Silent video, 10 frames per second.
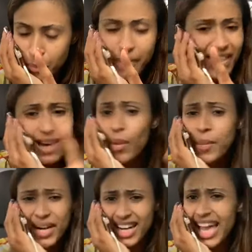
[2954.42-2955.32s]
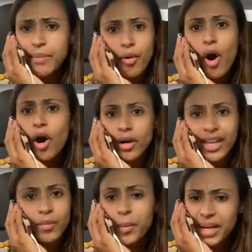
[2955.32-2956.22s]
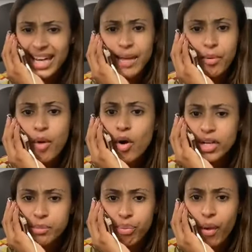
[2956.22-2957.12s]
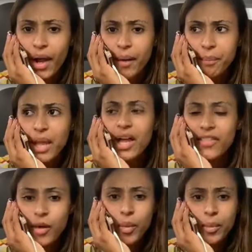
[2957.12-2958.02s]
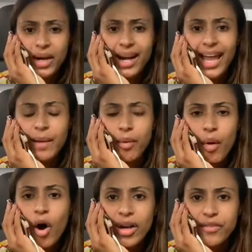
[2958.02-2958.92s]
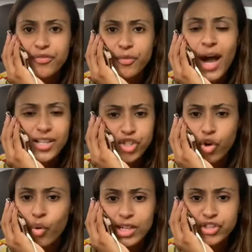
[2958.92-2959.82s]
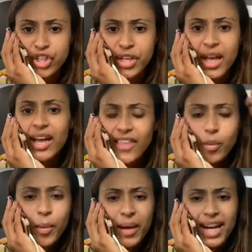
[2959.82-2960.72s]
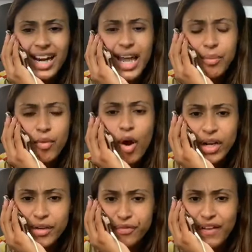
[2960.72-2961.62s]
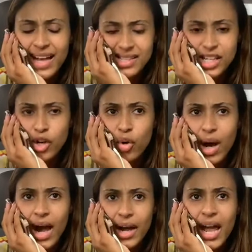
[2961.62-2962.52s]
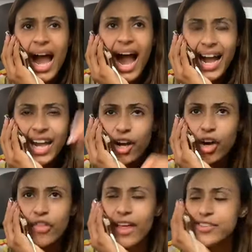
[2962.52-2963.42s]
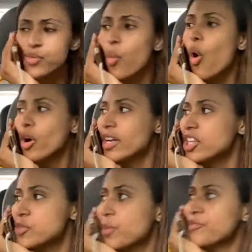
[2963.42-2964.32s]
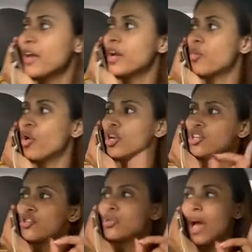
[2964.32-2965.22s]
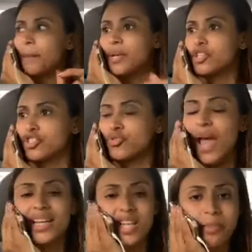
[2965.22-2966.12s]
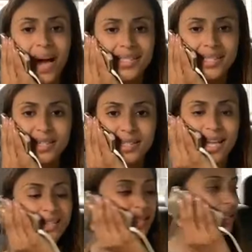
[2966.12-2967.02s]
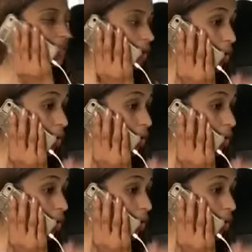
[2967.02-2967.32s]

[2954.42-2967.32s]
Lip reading: But that we would labor on, that we would labor on in prayer, that we would labor on in consecration, that we would labor on in fasting, oh God. I hear this warning, this prophetic warning, do not be distracted by success, says the